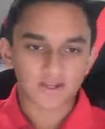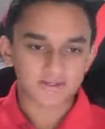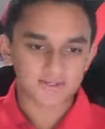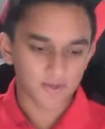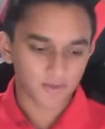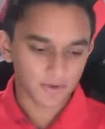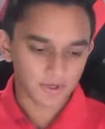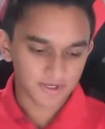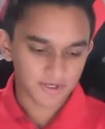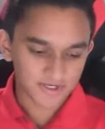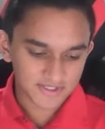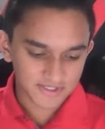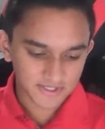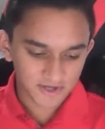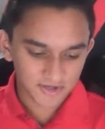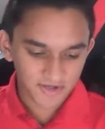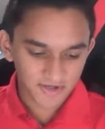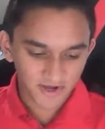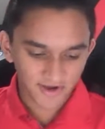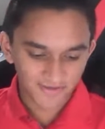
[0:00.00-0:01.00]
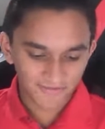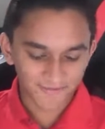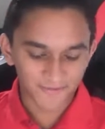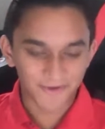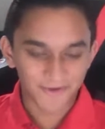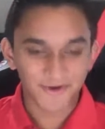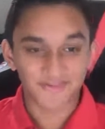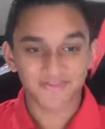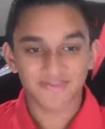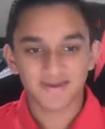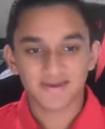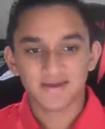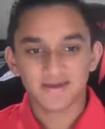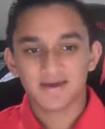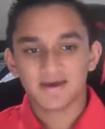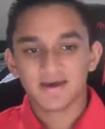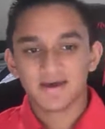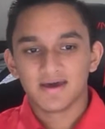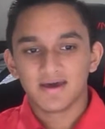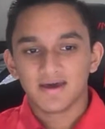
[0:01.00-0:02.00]
So we're going to start off with
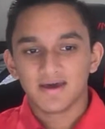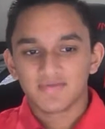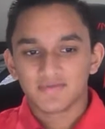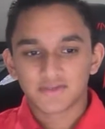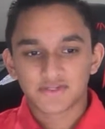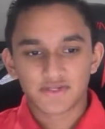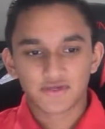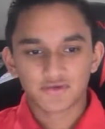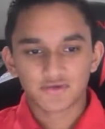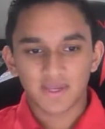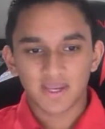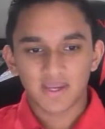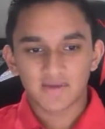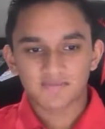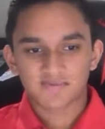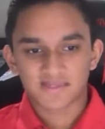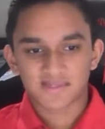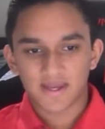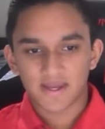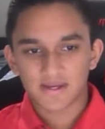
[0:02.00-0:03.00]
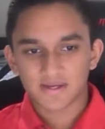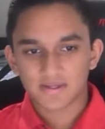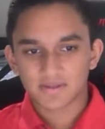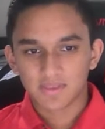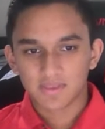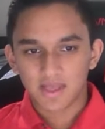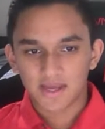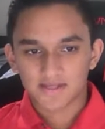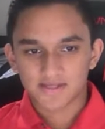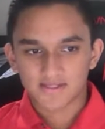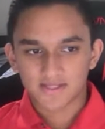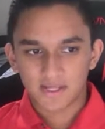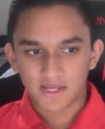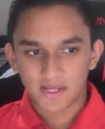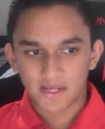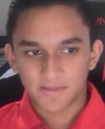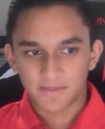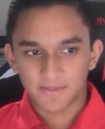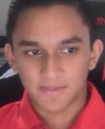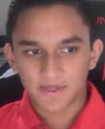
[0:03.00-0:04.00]
the two games that ended last
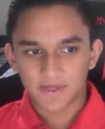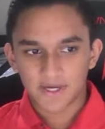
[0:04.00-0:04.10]
night,